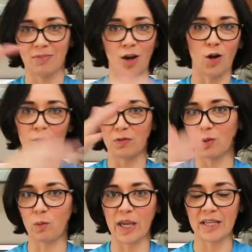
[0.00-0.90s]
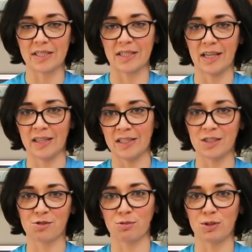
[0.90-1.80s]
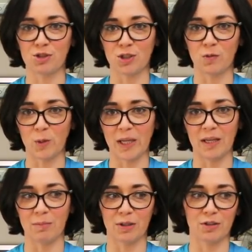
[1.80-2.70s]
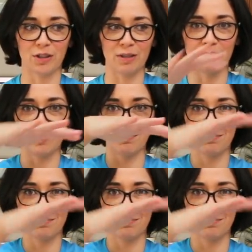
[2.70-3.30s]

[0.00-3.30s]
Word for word: All of the weight and the distribution of weight in buttercream,